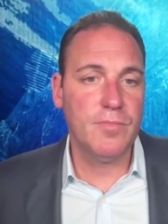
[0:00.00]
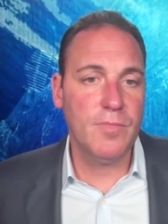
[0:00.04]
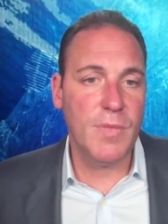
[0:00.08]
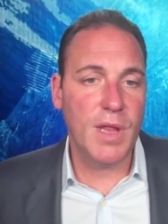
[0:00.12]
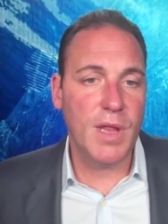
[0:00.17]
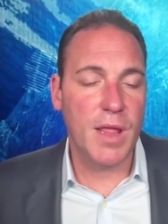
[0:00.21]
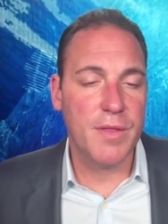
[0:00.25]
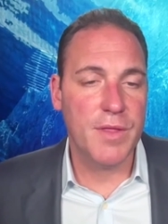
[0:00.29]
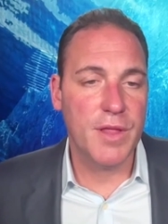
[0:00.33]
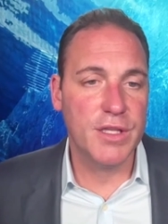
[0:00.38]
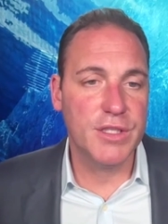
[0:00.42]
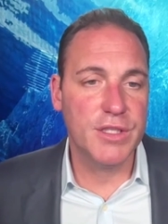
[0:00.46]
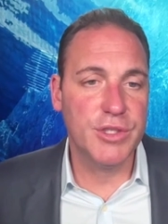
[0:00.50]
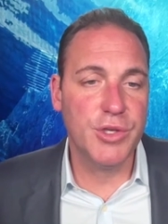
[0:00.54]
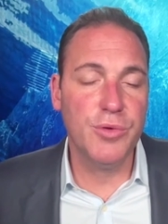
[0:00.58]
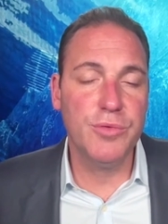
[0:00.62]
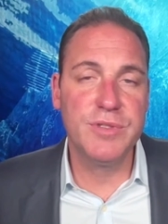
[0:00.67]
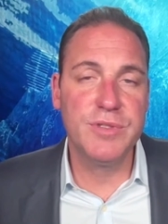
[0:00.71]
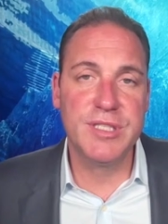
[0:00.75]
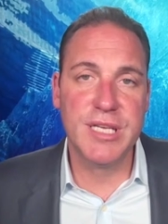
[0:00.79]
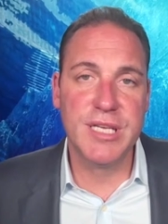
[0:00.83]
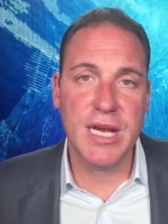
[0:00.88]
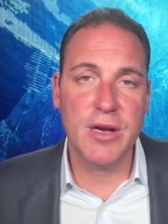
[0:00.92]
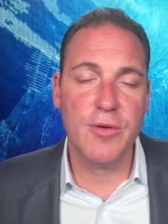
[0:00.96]
the two
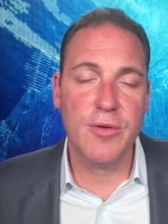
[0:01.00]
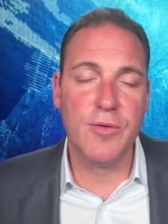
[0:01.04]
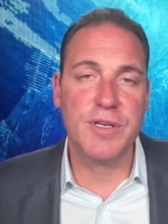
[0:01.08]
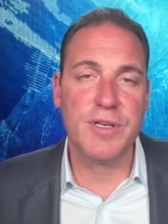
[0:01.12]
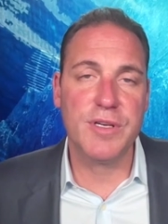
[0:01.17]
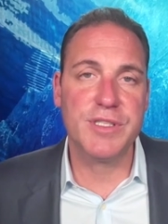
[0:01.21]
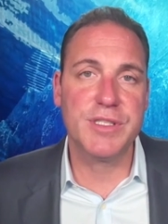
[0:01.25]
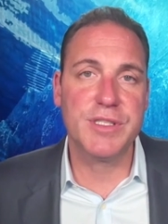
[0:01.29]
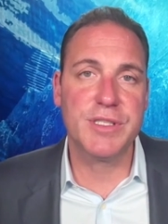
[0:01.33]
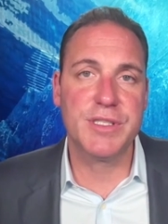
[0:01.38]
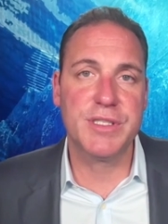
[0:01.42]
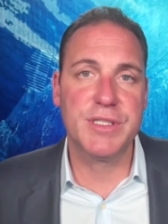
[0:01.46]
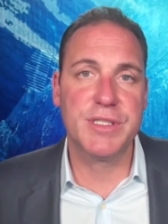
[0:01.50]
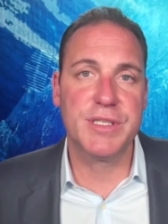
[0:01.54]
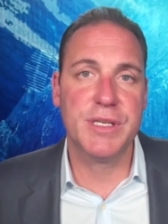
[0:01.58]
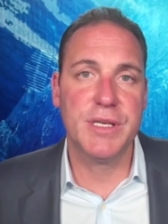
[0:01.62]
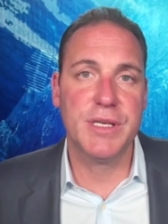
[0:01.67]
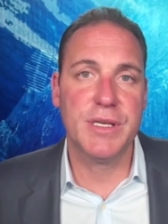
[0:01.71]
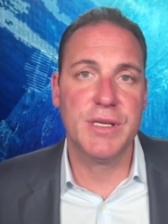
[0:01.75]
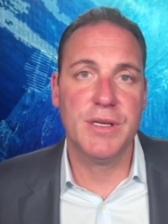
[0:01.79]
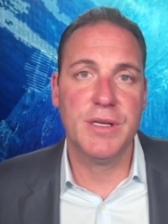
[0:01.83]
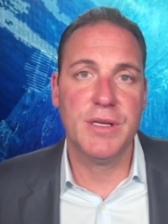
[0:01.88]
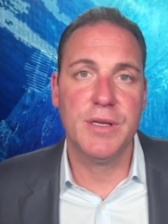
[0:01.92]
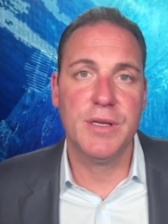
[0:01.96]
terrorists
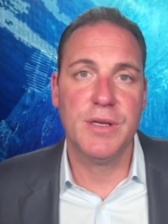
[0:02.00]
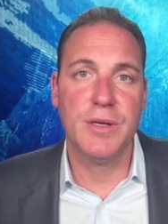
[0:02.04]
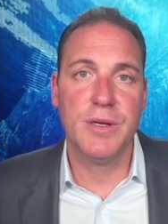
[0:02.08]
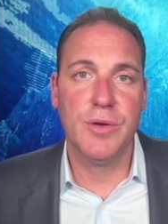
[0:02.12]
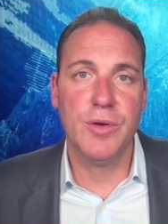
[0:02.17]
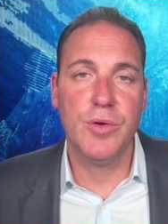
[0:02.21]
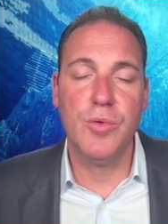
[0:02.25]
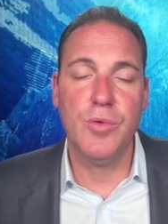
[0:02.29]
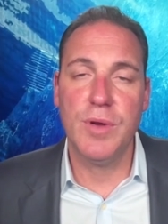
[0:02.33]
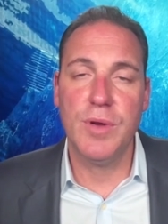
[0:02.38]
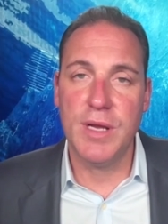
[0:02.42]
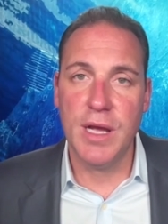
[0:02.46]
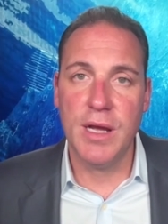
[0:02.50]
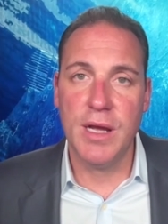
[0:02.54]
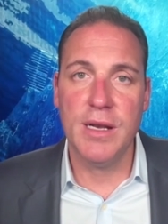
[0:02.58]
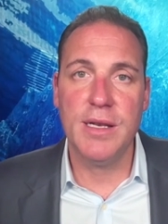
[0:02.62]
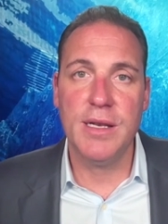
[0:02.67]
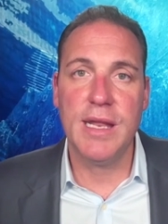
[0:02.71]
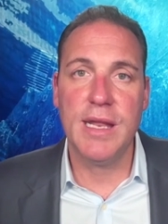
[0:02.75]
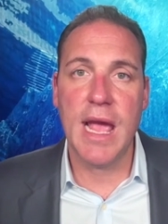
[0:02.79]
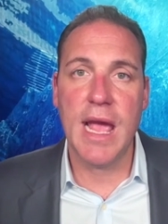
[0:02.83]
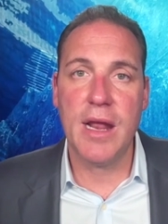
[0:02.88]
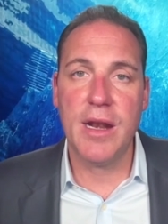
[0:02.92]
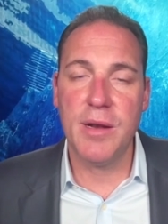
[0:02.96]
who gunned
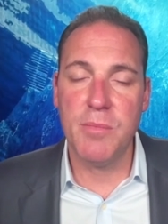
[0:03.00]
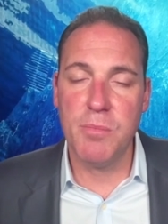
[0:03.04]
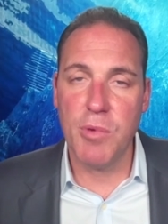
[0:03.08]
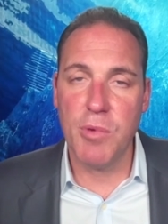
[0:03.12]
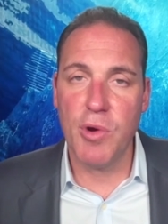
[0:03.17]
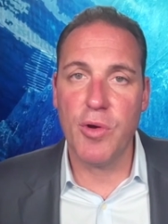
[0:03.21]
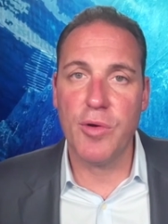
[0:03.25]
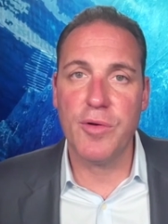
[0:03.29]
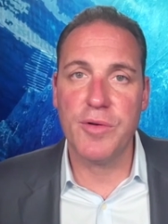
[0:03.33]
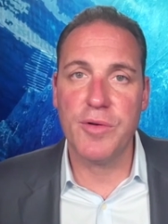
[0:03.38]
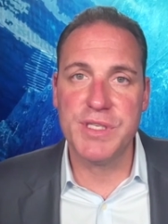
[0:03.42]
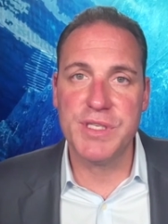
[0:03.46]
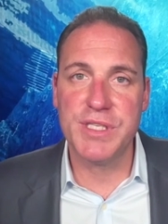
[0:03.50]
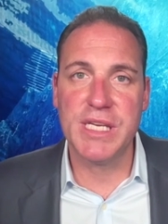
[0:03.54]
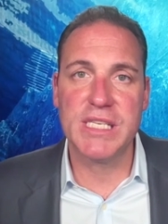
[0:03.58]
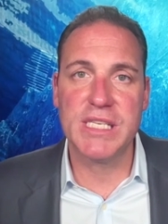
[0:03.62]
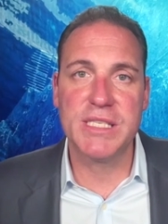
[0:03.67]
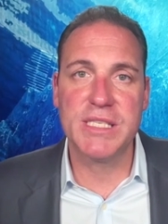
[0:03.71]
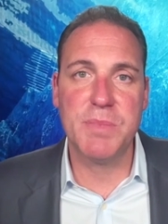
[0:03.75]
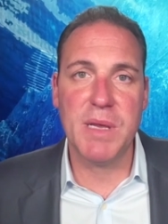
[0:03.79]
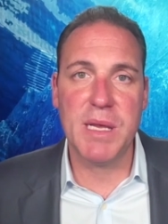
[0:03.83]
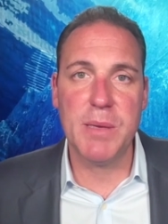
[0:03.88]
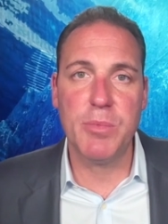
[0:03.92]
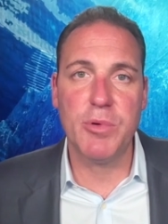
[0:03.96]
down and murdered 6
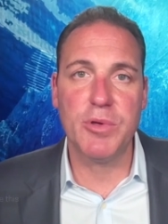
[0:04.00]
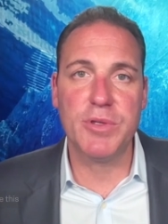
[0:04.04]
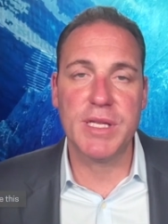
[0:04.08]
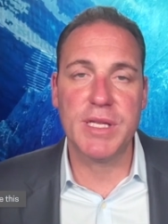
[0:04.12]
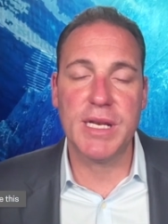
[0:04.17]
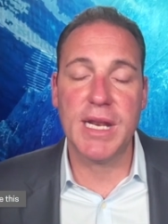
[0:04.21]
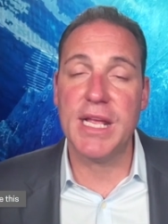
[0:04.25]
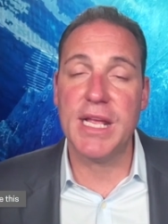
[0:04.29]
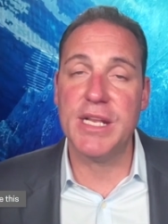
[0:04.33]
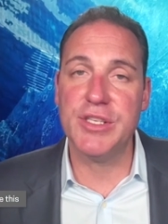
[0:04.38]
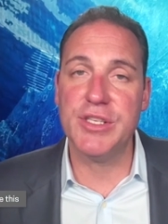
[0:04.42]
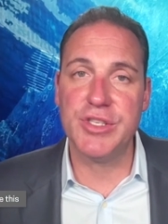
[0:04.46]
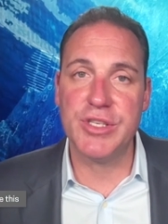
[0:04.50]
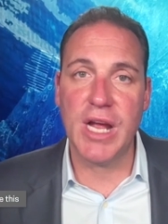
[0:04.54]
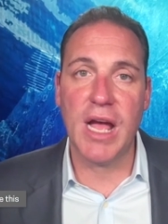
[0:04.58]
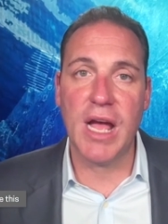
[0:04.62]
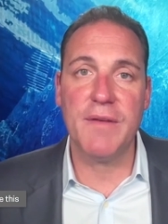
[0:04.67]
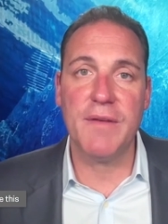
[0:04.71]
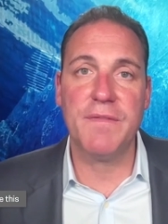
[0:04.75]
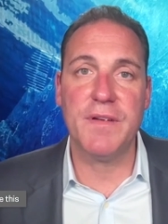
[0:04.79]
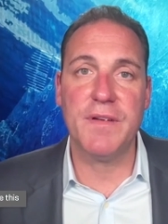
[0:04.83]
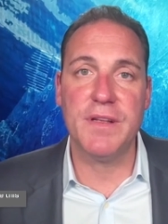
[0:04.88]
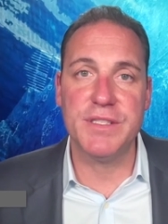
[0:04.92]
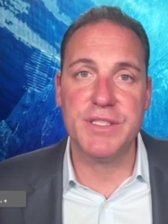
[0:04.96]
people today in
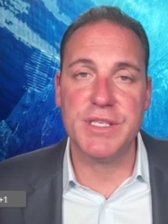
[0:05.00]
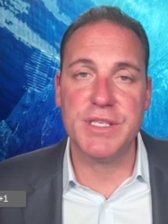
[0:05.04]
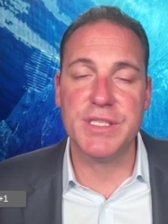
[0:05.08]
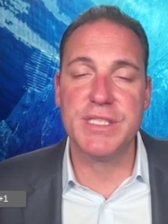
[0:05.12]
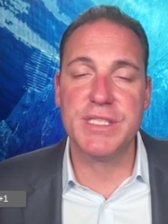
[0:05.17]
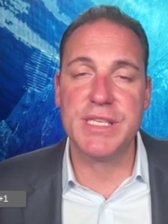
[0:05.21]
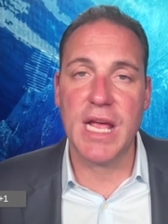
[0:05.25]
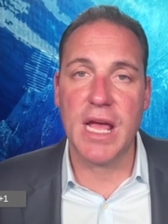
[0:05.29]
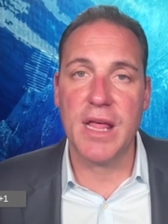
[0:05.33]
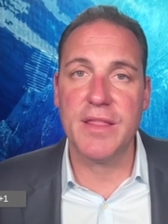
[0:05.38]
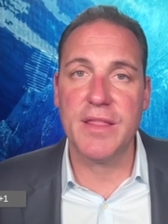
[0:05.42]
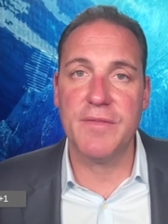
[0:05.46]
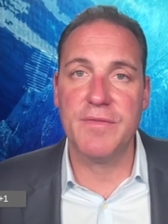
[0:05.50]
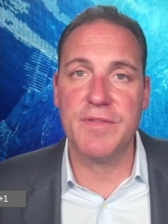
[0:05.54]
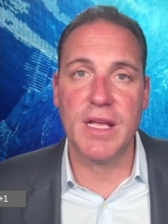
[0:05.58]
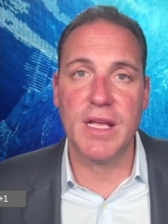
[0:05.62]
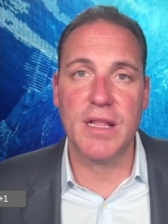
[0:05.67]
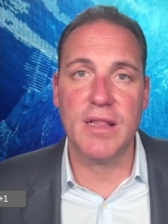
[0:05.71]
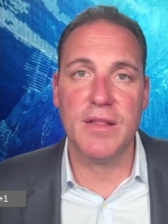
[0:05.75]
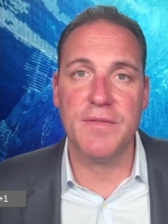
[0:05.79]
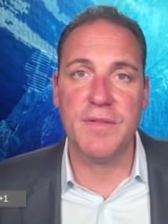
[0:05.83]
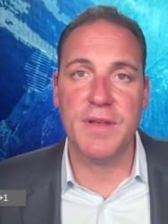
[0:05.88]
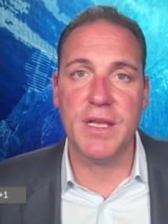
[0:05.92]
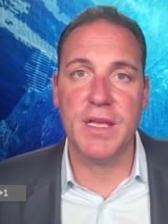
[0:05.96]
Jaffa, just south of
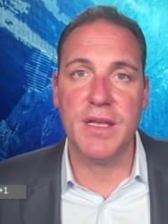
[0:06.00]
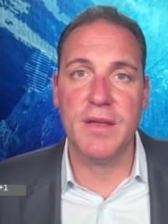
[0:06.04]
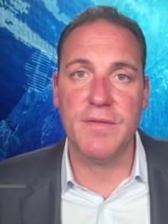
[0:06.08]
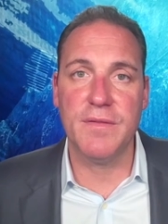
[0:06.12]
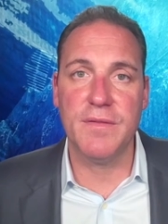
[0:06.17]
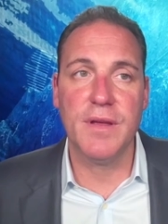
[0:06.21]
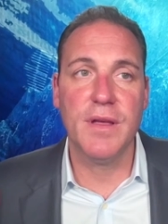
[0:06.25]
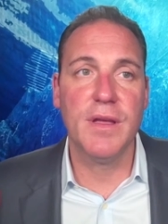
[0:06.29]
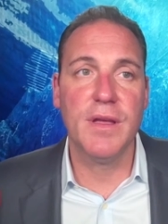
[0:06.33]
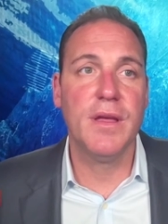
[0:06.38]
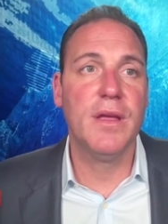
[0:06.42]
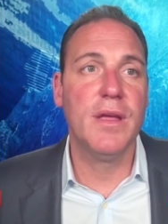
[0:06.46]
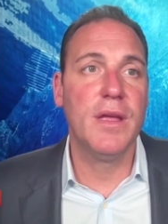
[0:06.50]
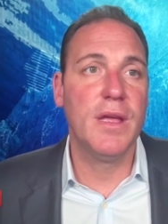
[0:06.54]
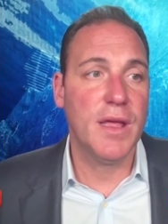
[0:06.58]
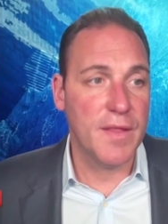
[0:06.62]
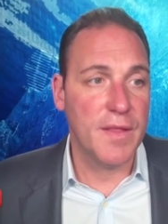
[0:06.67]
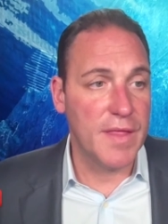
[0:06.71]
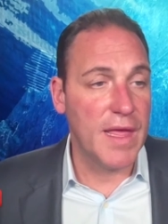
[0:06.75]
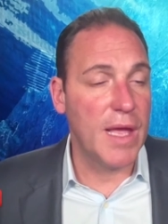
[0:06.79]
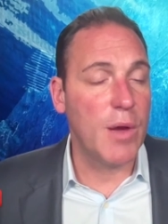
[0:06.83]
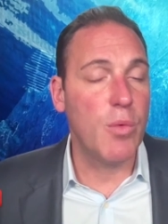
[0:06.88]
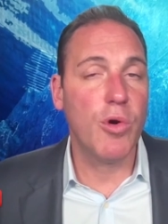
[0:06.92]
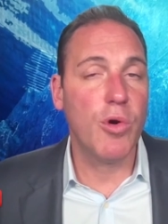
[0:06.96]
Tel Aviv,
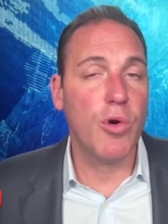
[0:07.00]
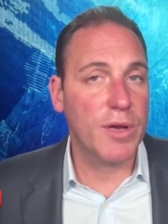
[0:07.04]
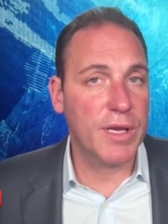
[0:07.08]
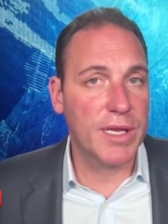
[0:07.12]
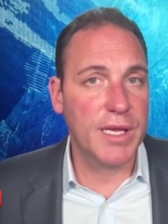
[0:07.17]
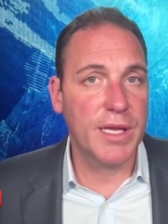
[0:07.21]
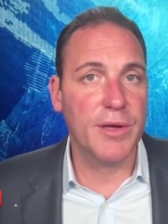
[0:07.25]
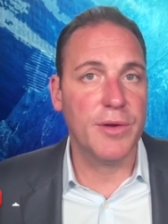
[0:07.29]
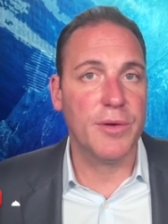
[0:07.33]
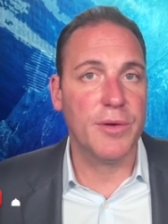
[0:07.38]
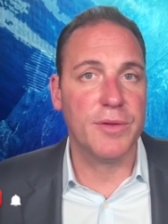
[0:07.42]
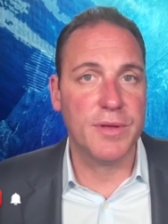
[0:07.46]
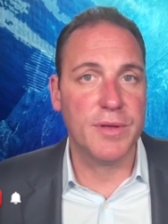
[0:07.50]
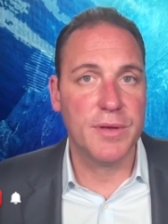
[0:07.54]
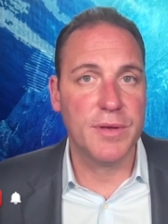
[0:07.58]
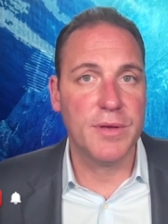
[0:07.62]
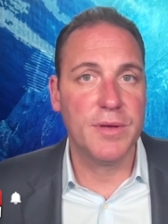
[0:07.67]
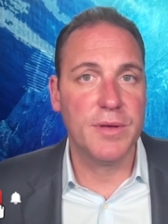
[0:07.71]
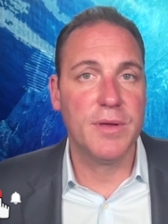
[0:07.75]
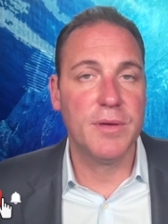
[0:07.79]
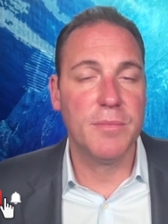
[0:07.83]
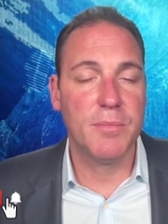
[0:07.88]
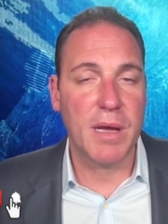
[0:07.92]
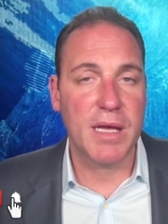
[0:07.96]
they were killed
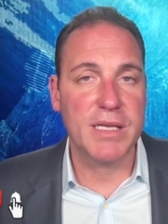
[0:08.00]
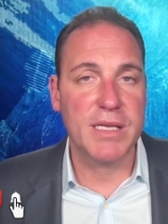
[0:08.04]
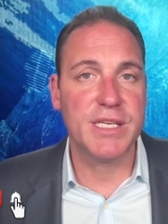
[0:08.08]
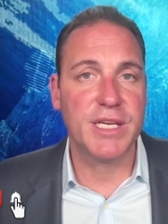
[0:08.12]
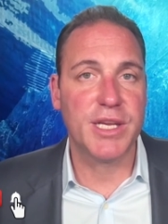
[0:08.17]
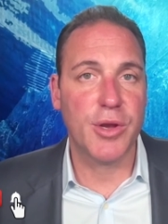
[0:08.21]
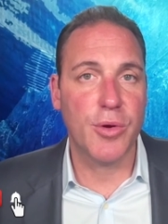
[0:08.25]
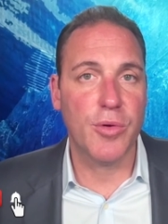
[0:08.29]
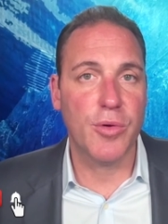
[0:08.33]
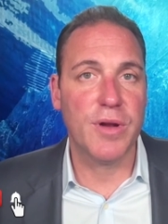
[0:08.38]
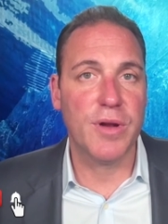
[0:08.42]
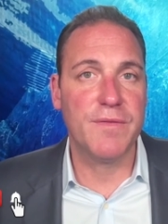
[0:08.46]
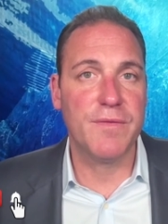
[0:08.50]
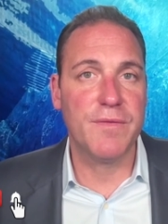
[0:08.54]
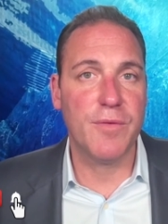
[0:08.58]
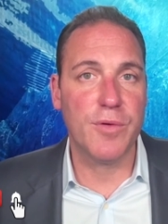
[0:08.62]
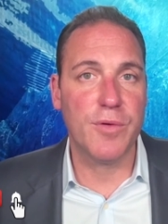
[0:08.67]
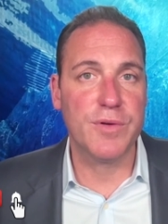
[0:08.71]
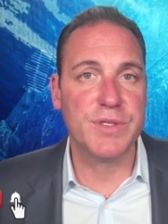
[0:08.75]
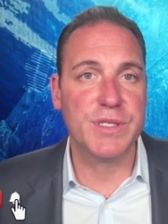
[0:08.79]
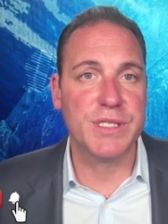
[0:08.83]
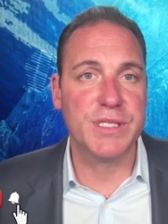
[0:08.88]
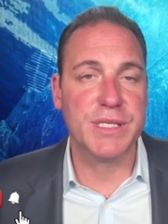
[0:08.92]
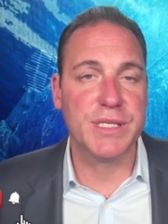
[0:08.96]
by security
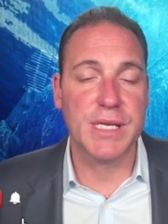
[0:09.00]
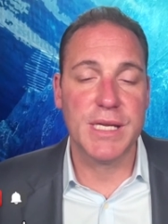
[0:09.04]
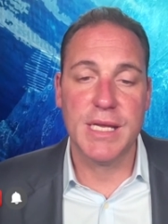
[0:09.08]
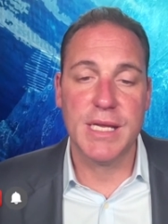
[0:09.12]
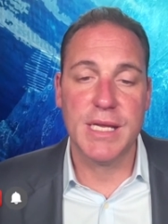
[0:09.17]
forces.